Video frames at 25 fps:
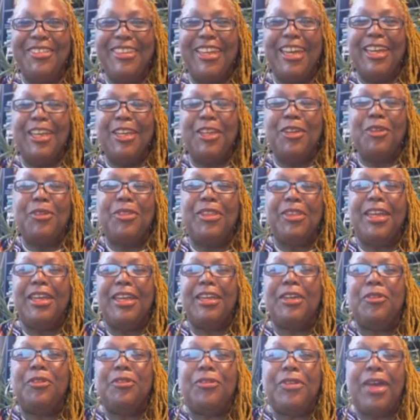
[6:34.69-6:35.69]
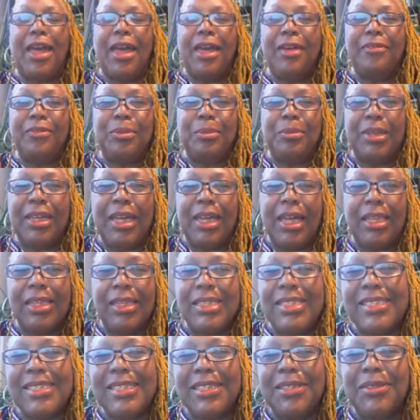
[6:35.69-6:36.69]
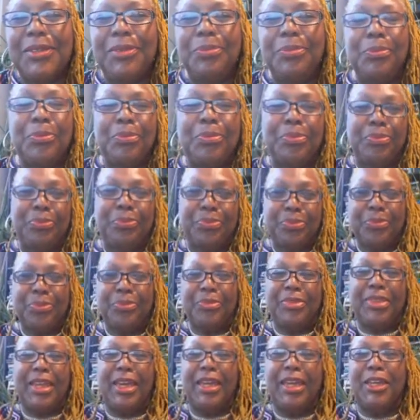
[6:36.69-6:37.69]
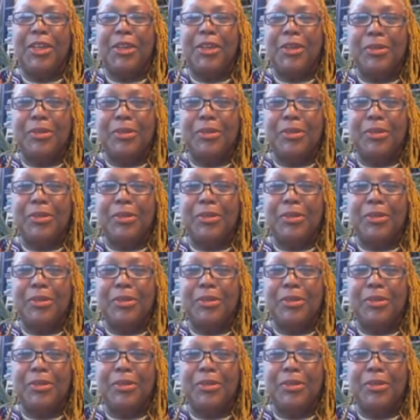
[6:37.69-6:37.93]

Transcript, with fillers: Thank you. Thank you for having me, Ellasin. Thank you.